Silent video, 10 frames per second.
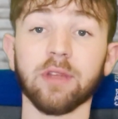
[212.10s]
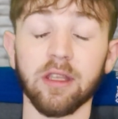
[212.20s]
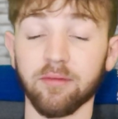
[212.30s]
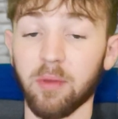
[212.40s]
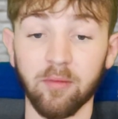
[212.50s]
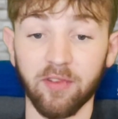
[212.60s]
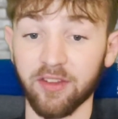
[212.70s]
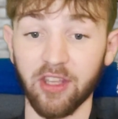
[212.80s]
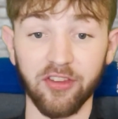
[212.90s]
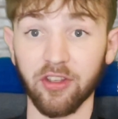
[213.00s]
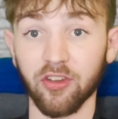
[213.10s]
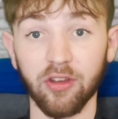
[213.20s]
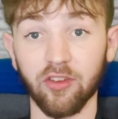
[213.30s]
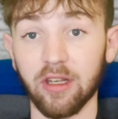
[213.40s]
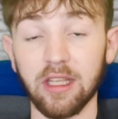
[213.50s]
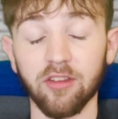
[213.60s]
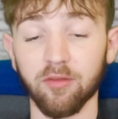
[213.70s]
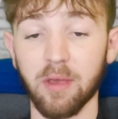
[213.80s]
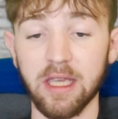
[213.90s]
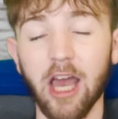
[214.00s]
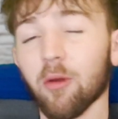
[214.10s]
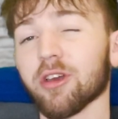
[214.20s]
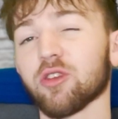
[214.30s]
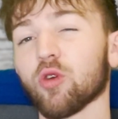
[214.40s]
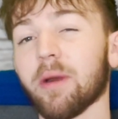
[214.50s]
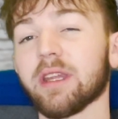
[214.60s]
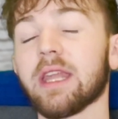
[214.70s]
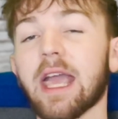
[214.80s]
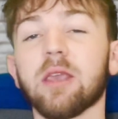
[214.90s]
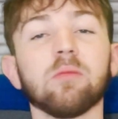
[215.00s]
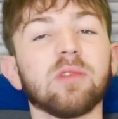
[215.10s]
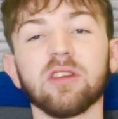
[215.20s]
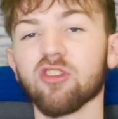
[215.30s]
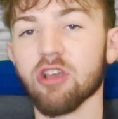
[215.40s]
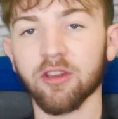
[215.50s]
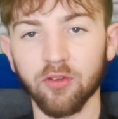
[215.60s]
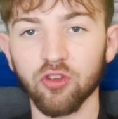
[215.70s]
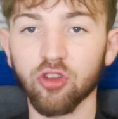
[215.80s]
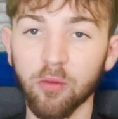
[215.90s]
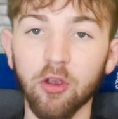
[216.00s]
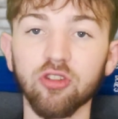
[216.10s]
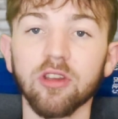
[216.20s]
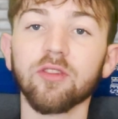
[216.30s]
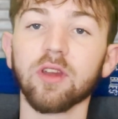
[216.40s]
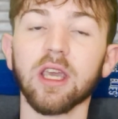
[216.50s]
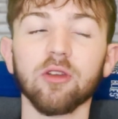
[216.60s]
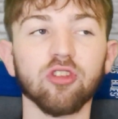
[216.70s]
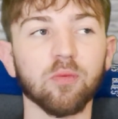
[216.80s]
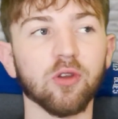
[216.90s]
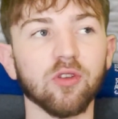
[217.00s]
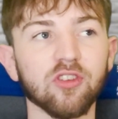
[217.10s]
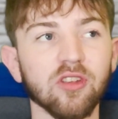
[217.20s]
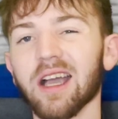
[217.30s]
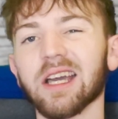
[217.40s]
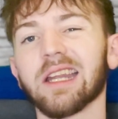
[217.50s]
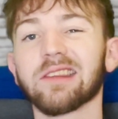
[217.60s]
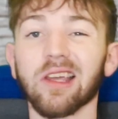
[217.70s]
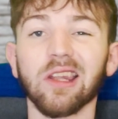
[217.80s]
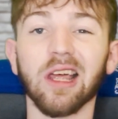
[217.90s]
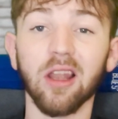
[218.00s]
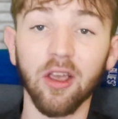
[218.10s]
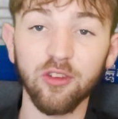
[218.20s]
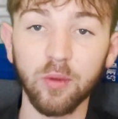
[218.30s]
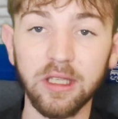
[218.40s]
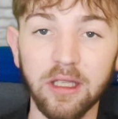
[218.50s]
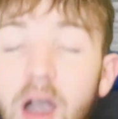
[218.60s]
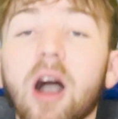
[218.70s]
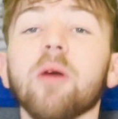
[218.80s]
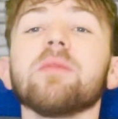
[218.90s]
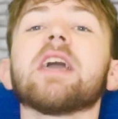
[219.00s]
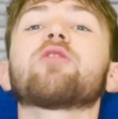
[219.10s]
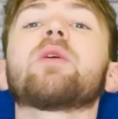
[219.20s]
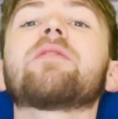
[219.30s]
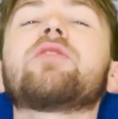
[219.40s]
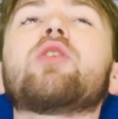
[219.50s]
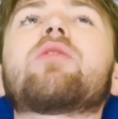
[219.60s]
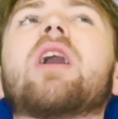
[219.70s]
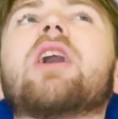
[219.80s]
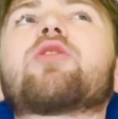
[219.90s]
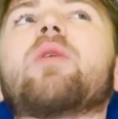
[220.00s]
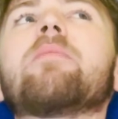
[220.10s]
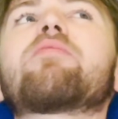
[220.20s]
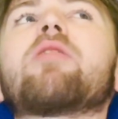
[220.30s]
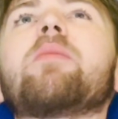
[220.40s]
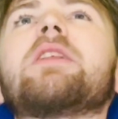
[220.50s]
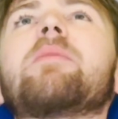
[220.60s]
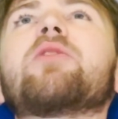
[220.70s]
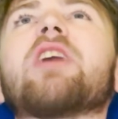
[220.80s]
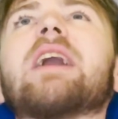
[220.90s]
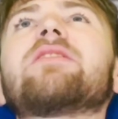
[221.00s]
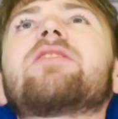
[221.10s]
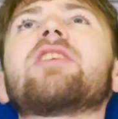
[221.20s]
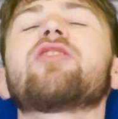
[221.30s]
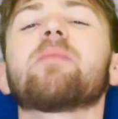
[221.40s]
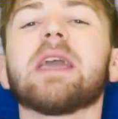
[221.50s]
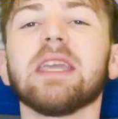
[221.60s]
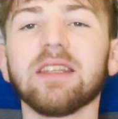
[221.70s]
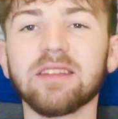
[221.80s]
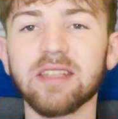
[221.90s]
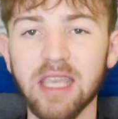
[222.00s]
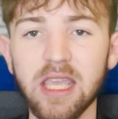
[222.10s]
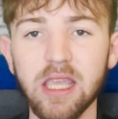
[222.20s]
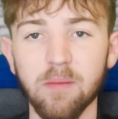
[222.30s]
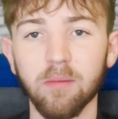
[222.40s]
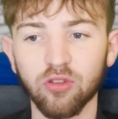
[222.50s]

They've been fantastic signs that Leeds have made. I'm not going to talk about the name and the transfers too much in this video just because I kind of done that last week. Up next we have Newcastle and probably the most anticipated team